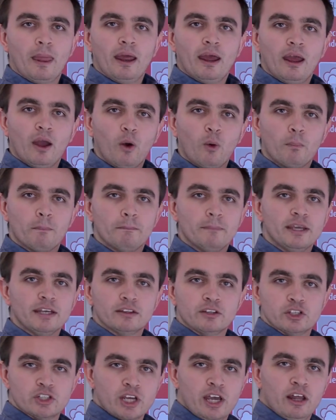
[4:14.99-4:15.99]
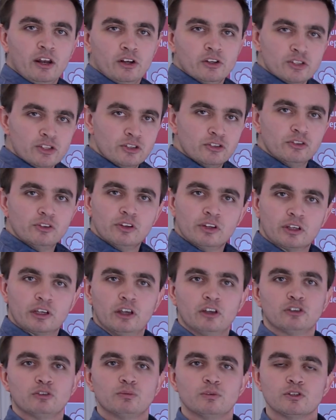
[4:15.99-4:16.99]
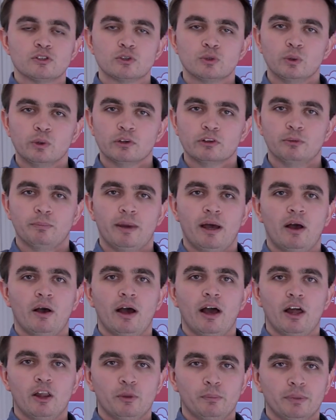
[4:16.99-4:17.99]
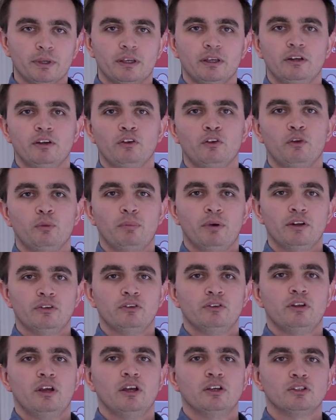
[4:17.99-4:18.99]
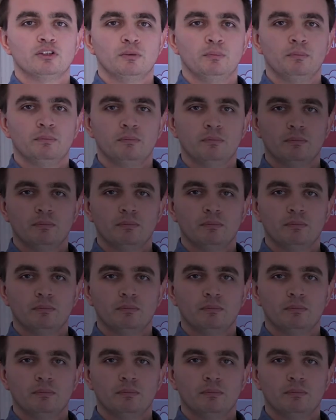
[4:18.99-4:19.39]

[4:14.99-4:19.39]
help meet the challenges that the customers talked about at the beginning of the presentation.